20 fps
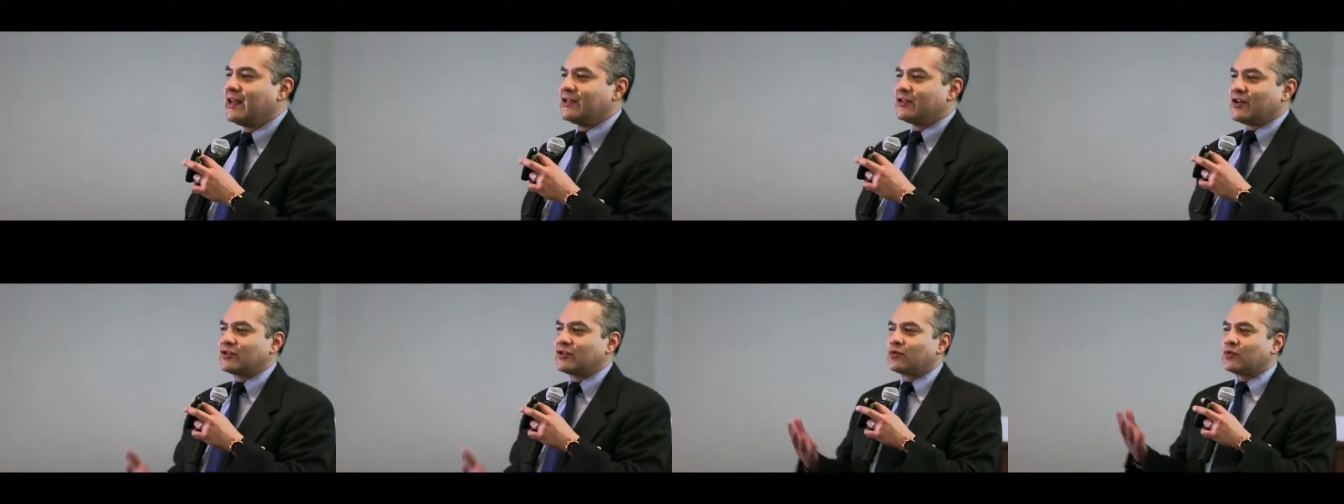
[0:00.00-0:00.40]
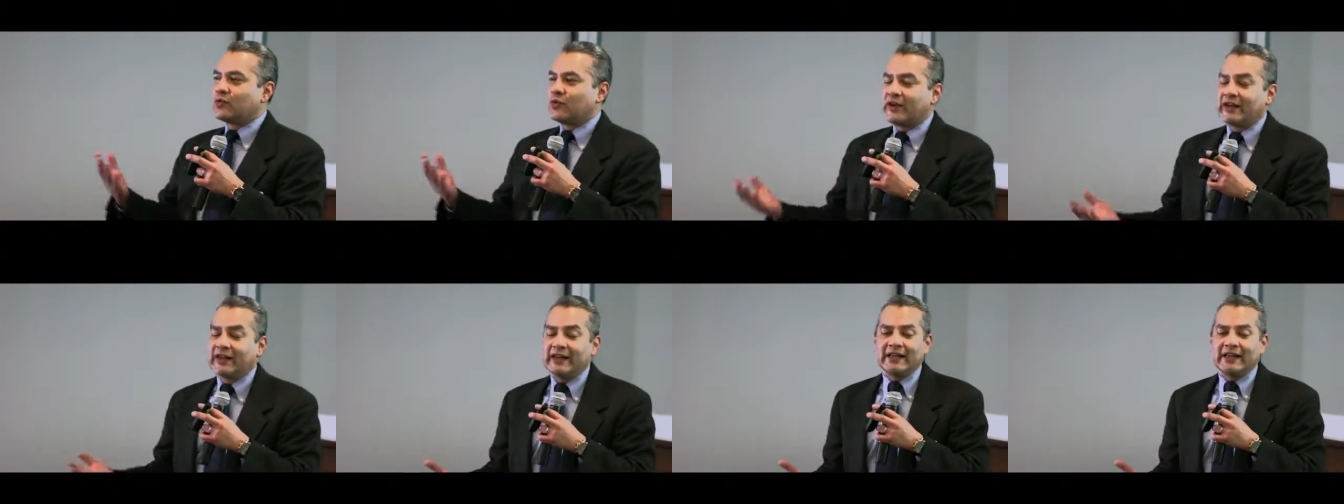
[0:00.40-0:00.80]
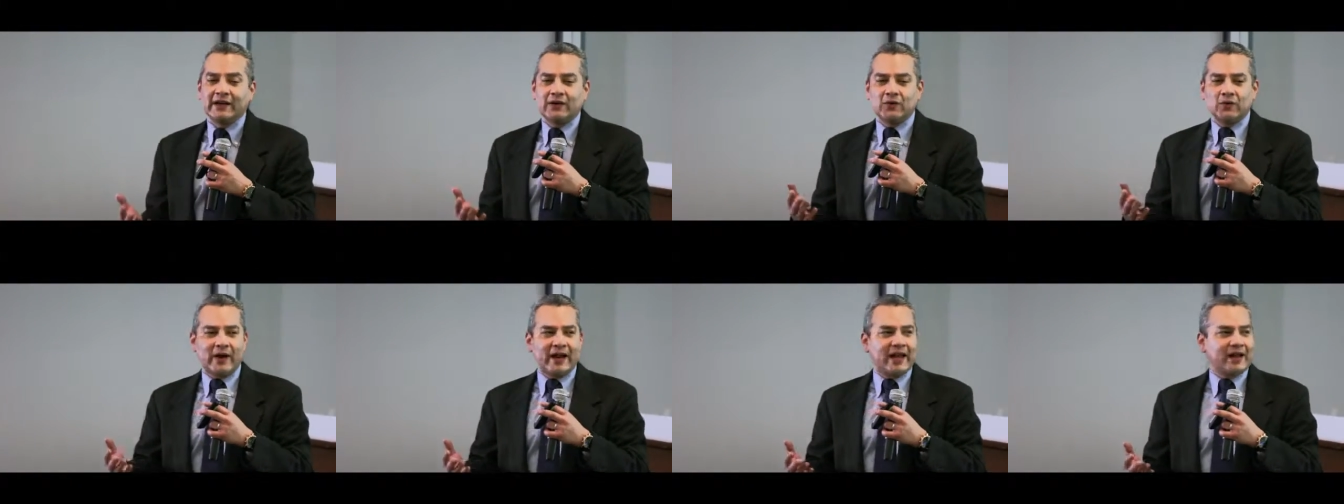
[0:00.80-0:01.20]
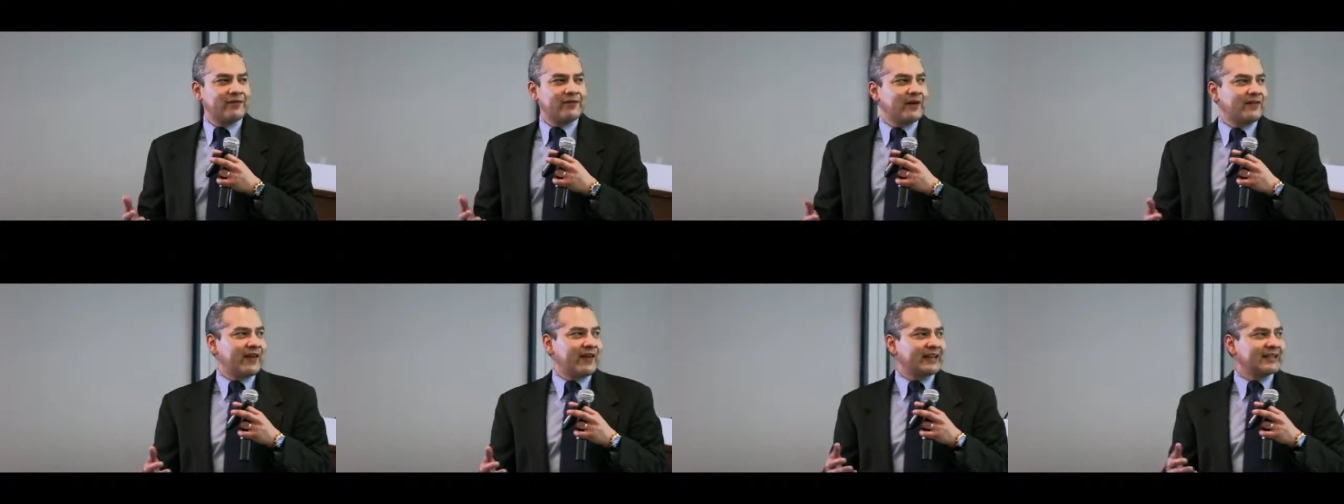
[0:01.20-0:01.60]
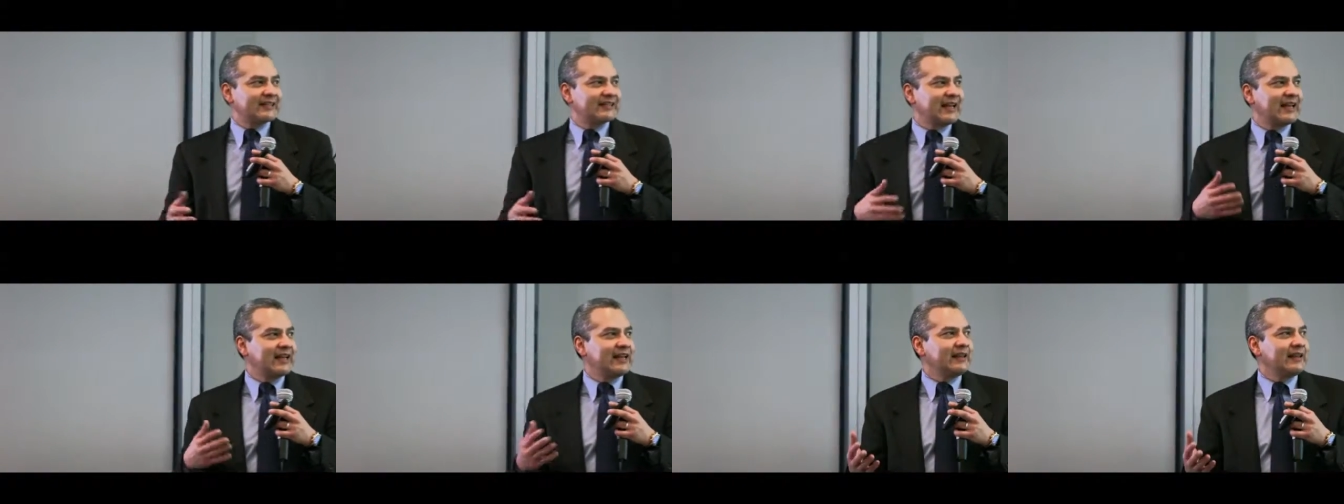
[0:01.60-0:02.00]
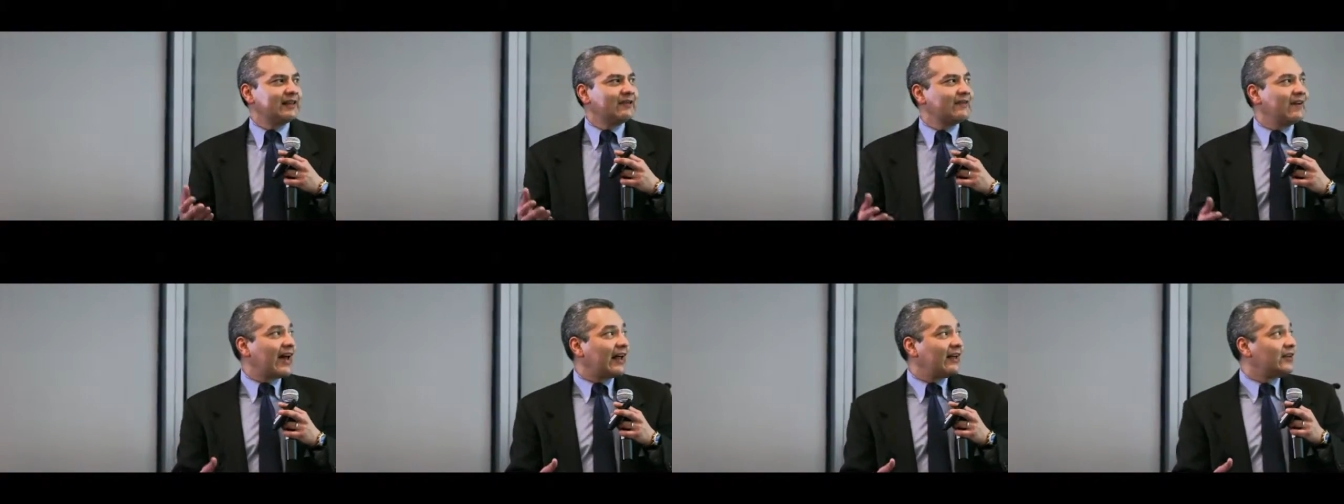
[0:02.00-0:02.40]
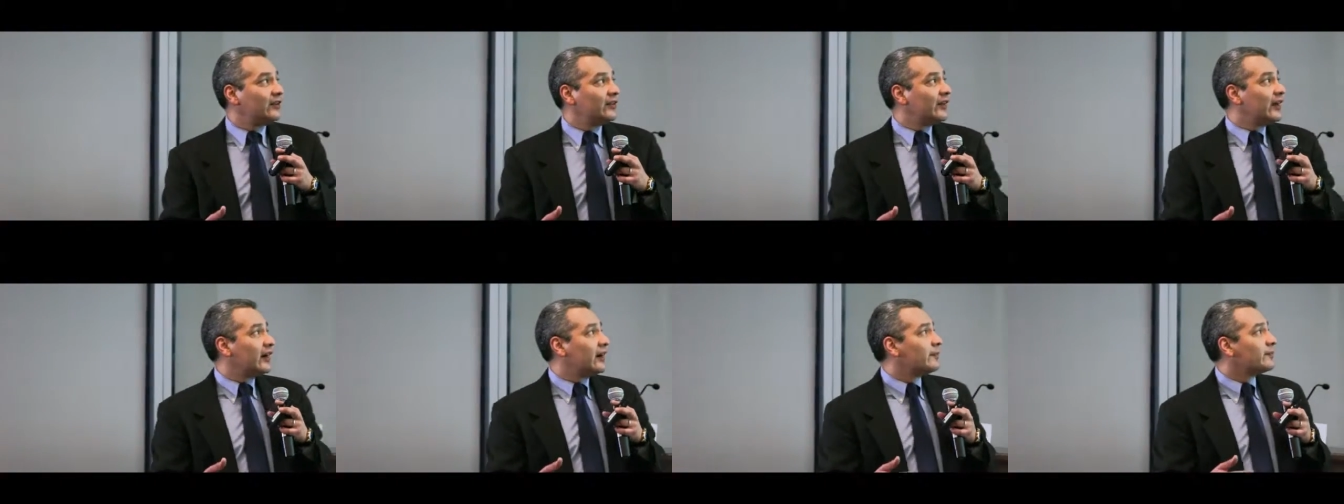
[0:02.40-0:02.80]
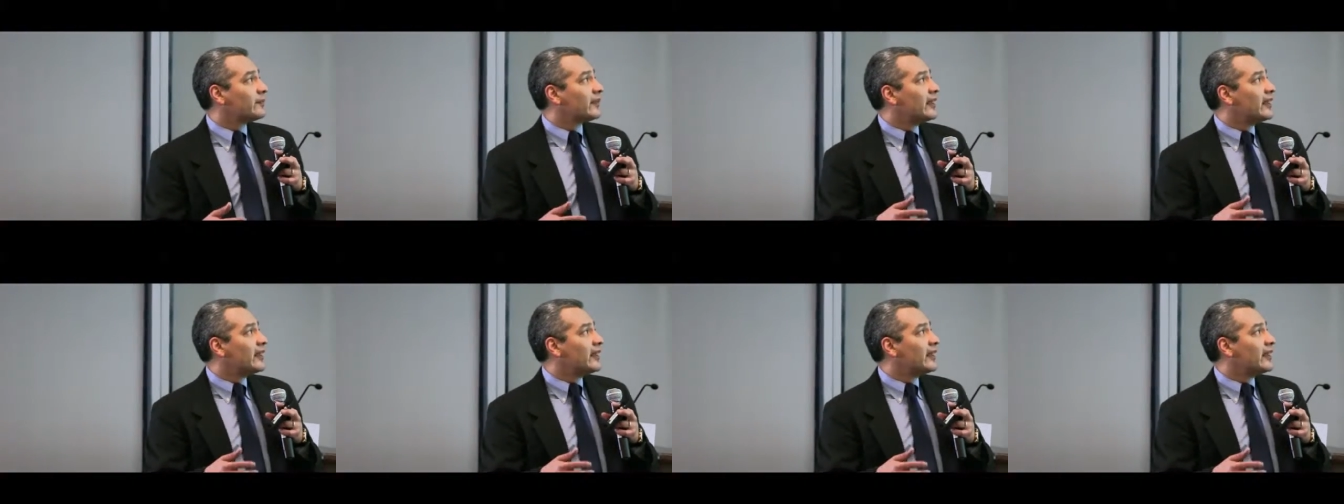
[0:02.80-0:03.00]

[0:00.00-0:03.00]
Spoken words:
So it's a really good way of extending the value there.